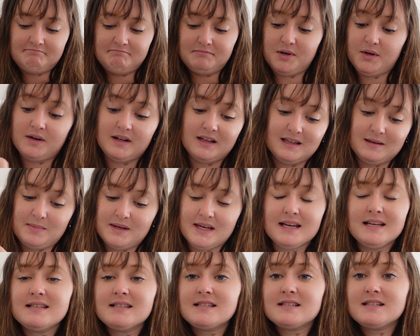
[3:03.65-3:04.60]
Beauty and the
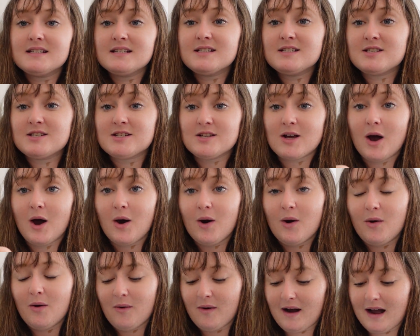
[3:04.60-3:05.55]
Beast.
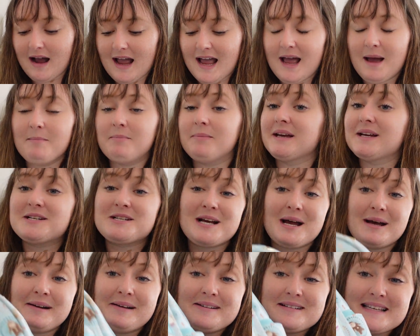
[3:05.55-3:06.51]
So big
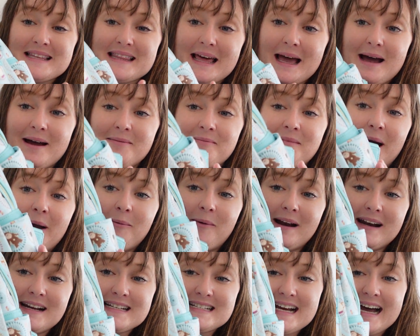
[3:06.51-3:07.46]
shout out to them. I
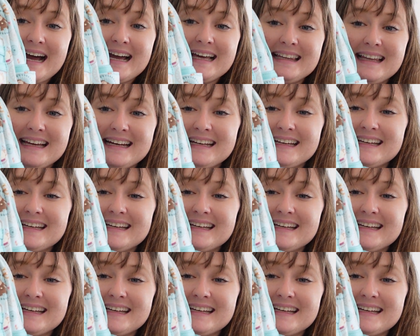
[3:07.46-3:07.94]
wanted to highlight